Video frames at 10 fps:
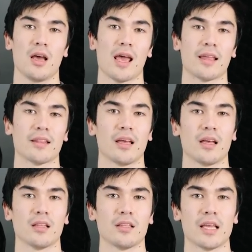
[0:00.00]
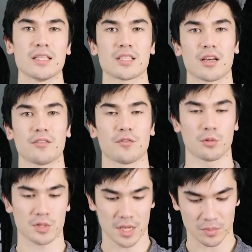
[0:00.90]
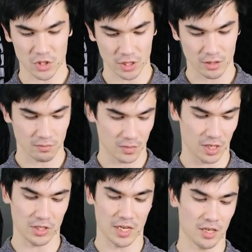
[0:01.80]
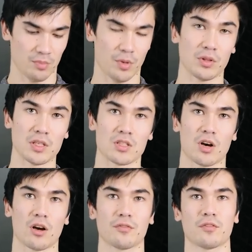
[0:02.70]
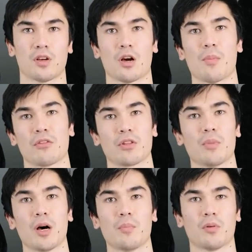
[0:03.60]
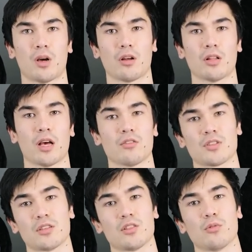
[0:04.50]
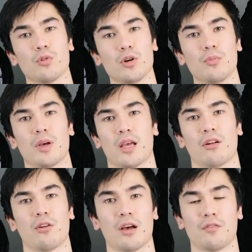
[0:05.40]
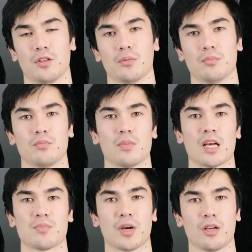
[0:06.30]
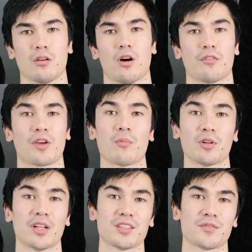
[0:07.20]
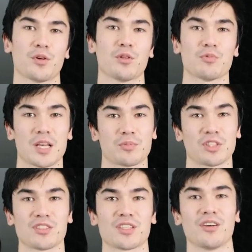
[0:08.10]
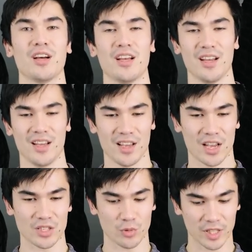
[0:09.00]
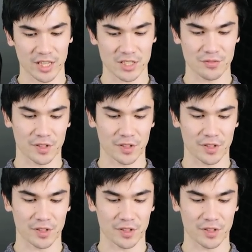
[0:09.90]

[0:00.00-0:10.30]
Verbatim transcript: And then inside for the reception, I'll take both these off, I'll mount them up on either sides of the room, and I'll have them as my off-camera lights for the reception. So it's really nice and